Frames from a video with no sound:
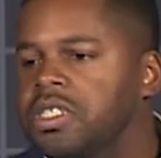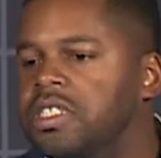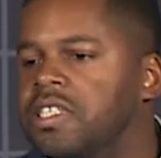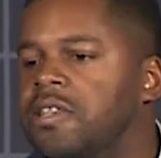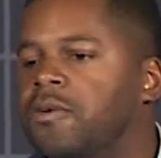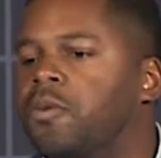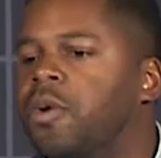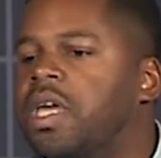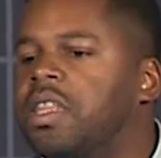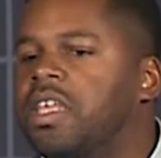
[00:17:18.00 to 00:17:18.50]
to
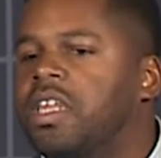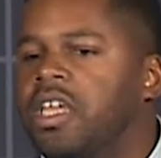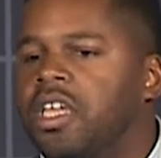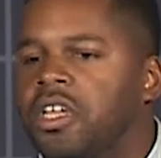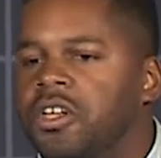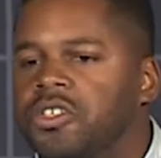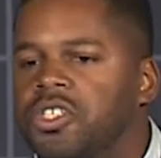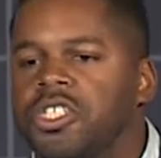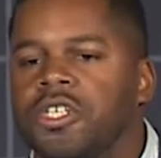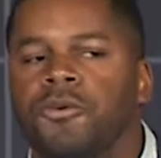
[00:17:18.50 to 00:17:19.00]
the way that he
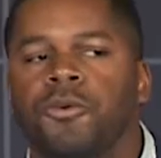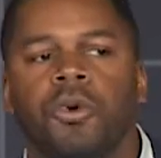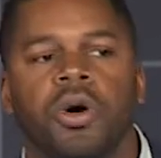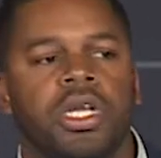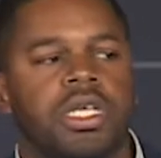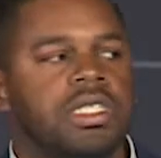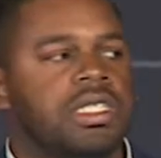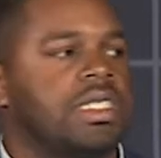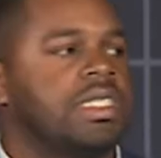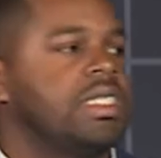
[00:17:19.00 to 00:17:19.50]
or she
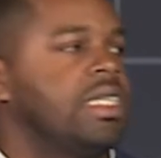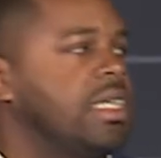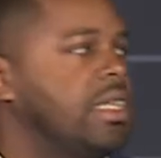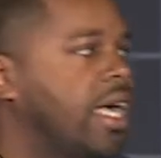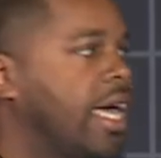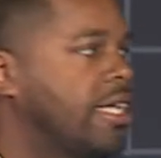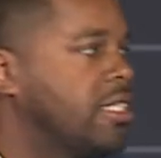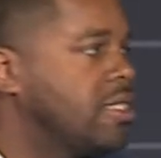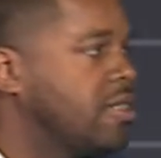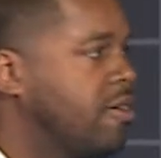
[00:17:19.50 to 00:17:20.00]
wanted to see
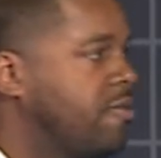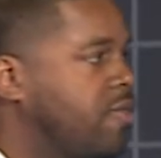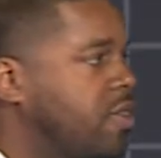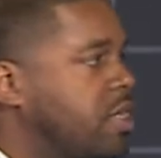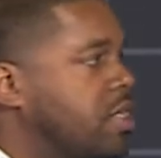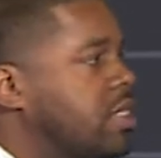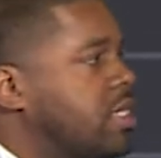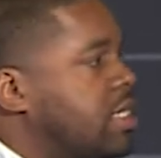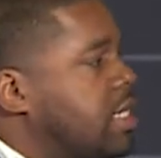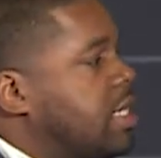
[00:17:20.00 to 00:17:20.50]
that. So if you
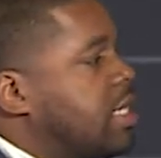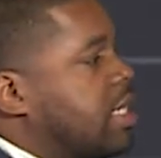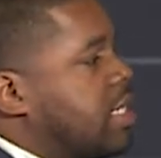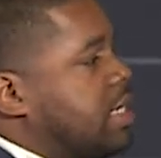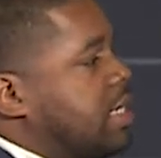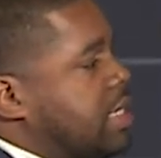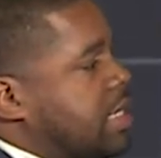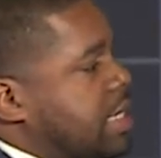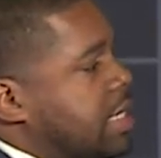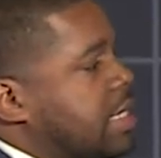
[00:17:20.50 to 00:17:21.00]
can see the
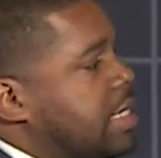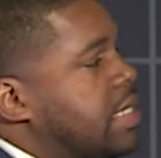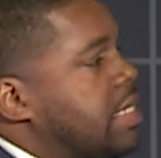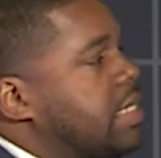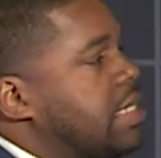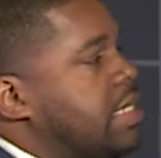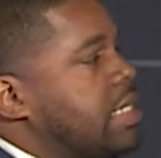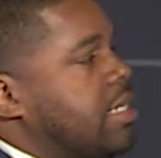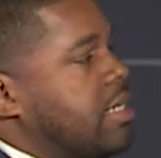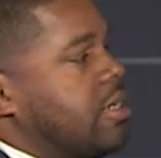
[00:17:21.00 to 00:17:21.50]

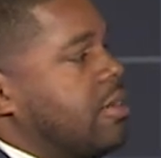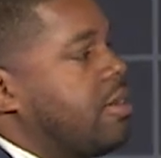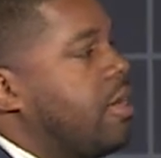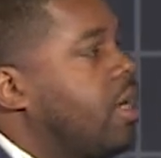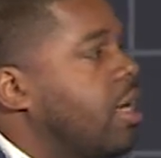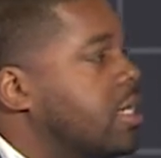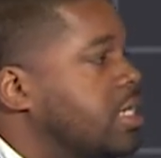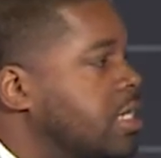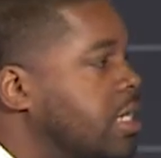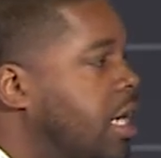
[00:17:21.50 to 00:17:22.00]
consistency
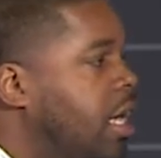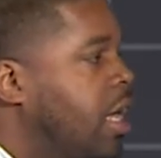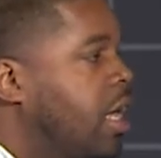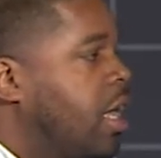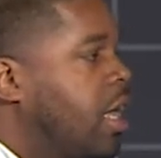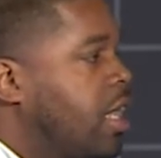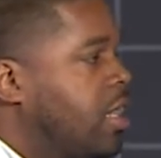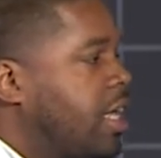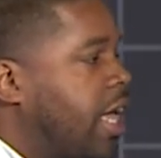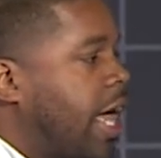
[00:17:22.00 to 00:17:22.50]
across
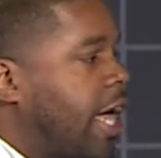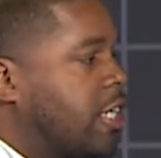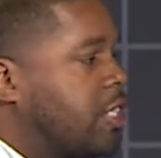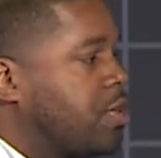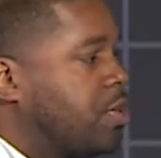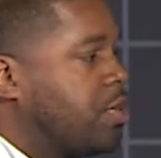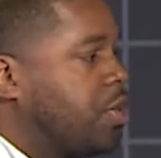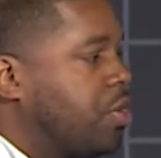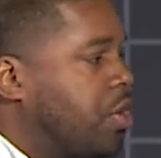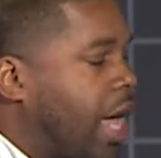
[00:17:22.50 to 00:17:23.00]
the
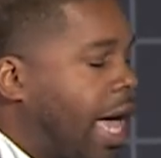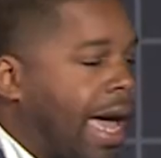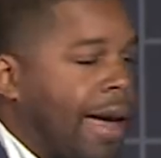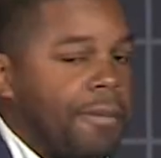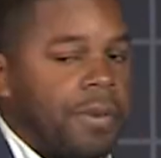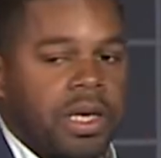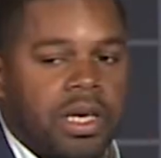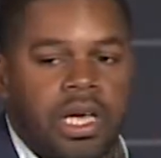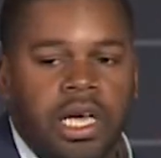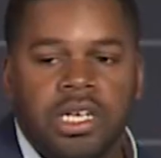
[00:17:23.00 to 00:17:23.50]
actual
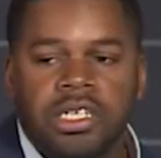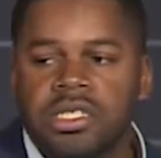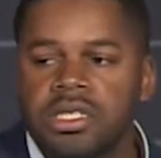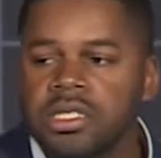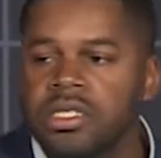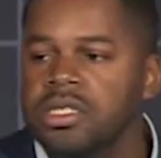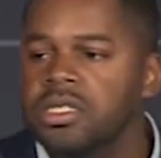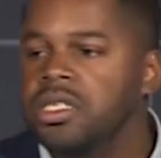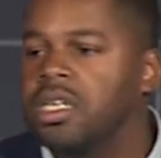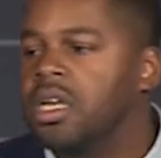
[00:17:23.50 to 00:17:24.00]

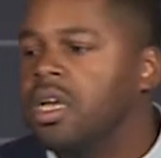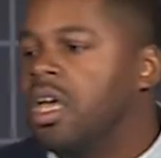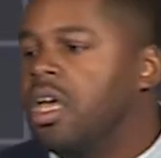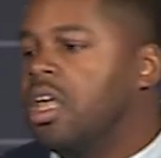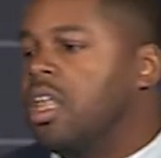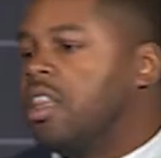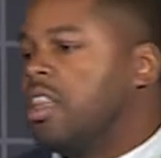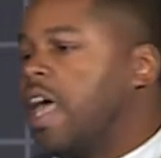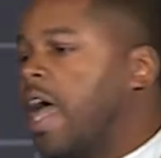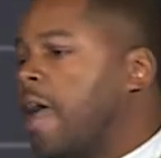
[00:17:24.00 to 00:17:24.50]
applications,
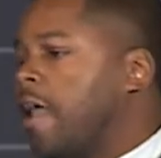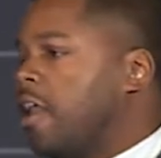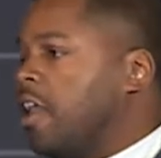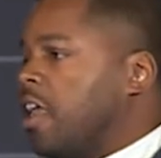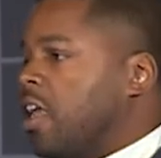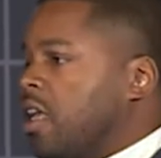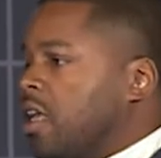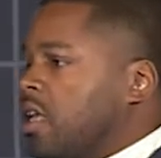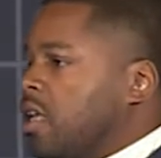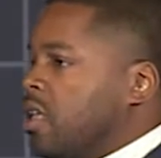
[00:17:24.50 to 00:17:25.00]
that
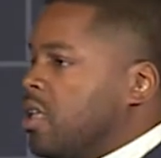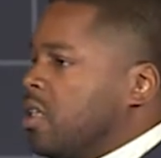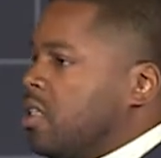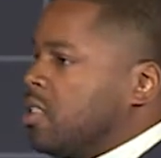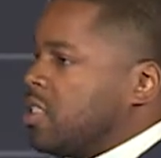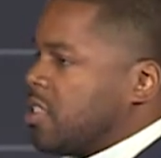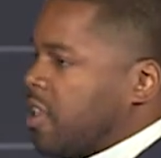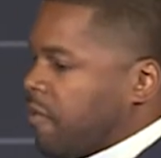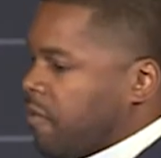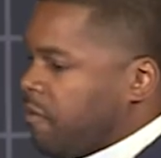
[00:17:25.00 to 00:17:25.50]

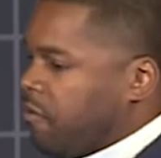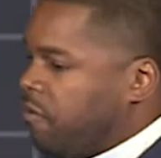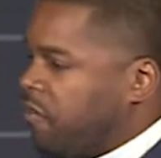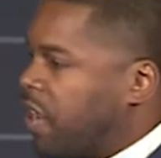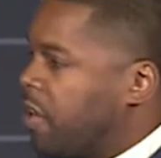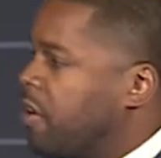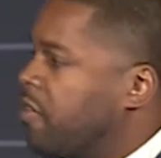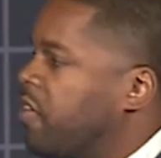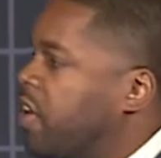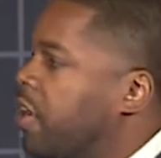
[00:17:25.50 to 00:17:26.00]
is
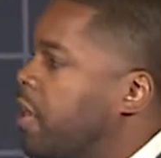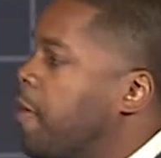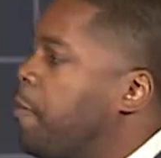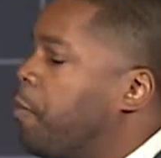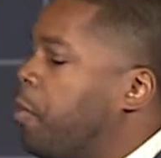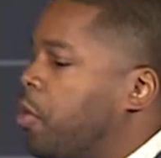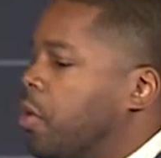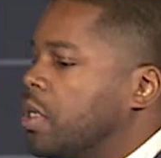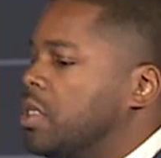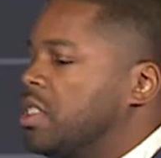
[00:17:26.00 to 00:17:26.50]
very, very
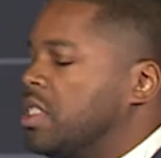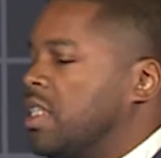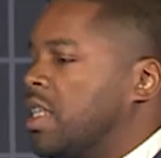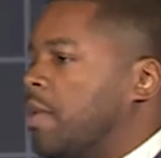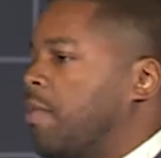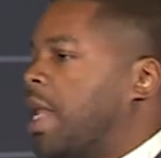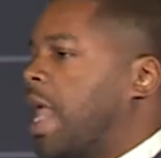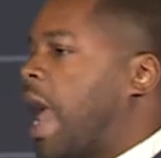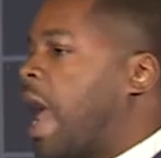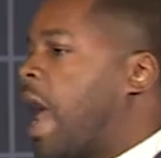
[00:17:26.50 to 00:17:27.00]
important to
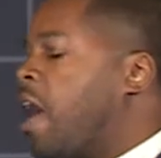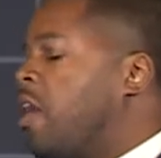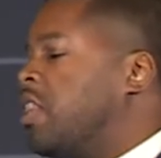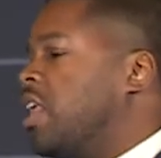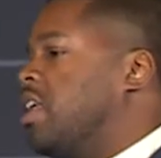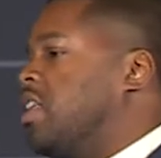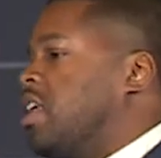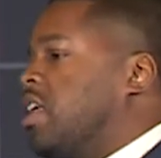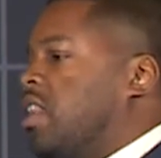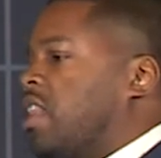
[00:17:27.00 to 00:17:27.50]
them. And how
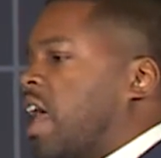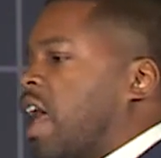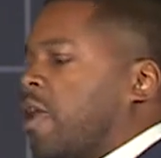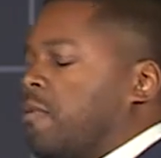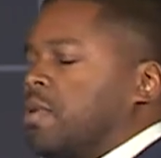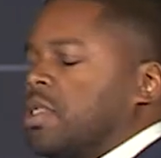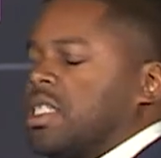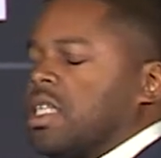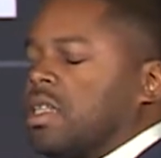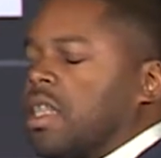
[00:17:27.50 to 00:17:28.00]
they did that
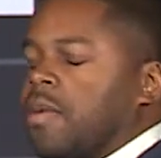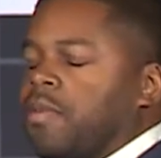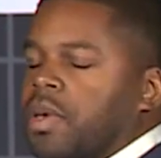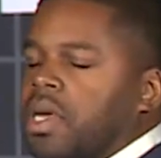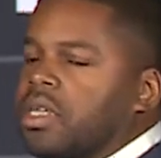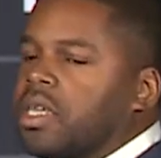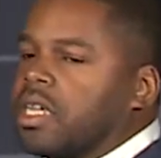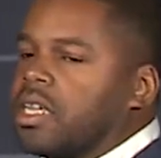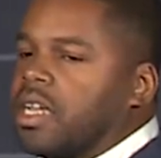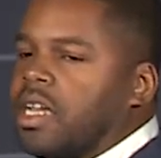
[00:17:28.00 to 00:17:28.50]
was that they
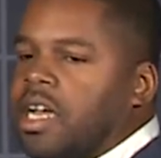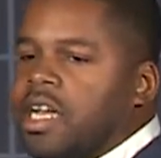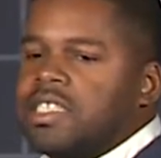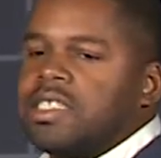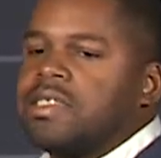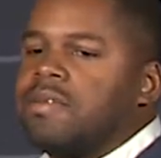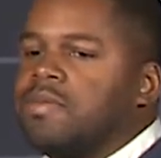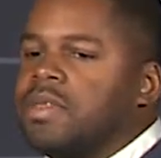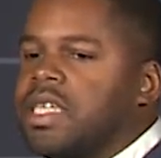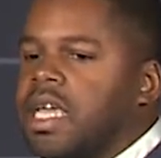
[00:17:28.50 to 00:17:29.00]
built a
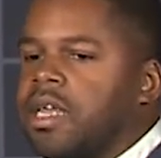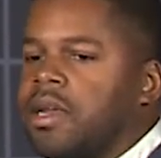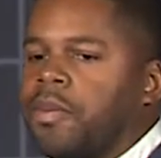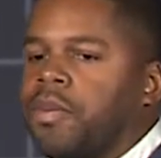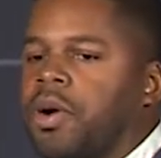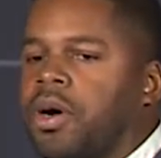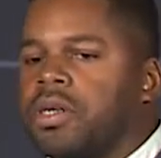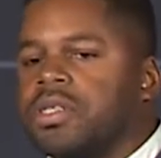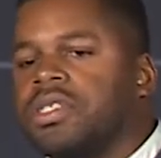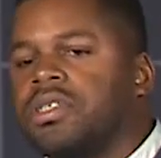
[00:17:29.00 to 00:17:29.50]
custom data
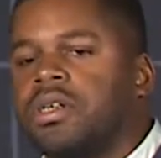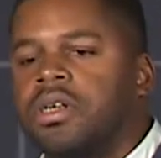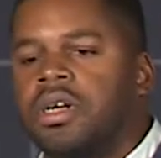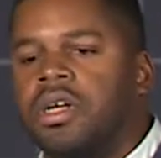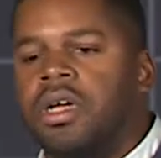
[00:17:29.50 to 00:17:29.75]
parser